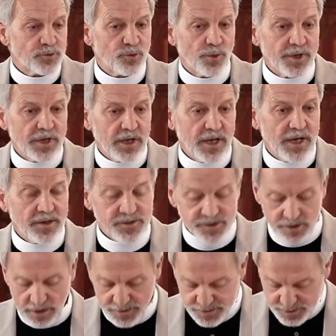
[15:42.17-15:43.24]
28
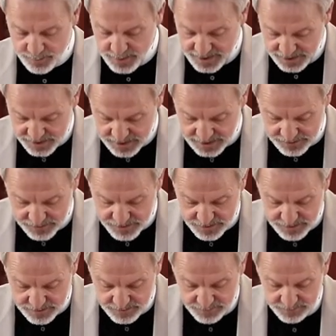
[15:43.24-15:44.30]
starts to make
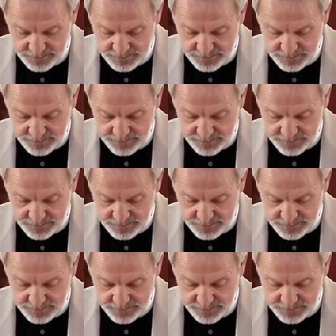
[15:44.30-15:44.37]
sense.